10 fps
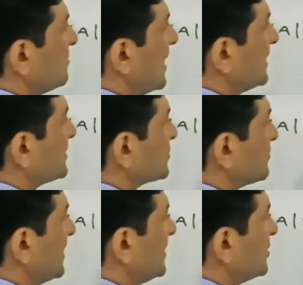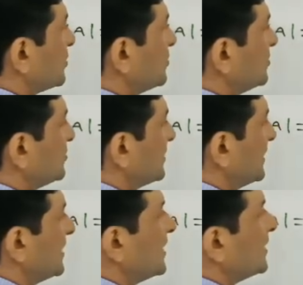-1, 2,
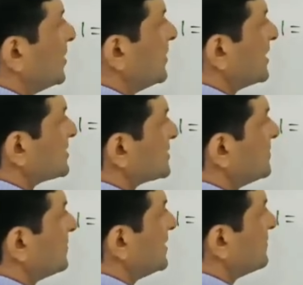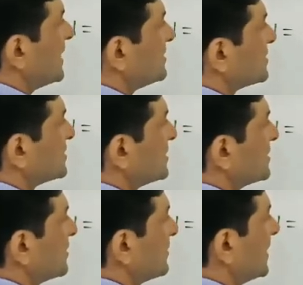3. Now let us simplify this
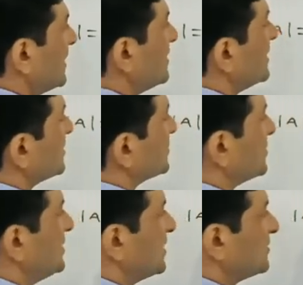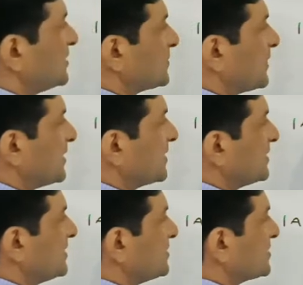determinant. So here this
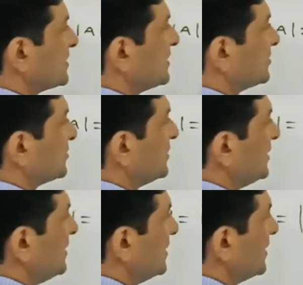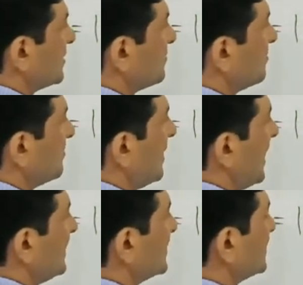product is 3
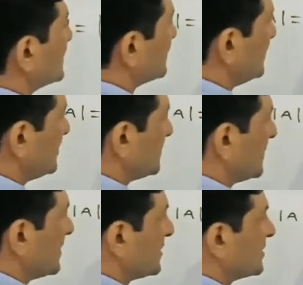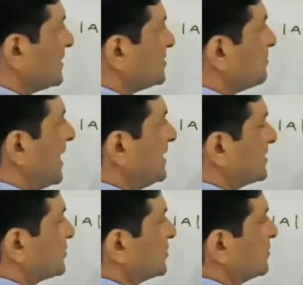minus this product is
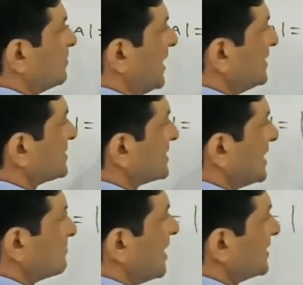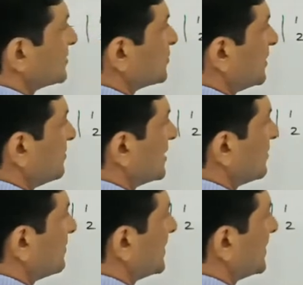-2. Minus and minus will become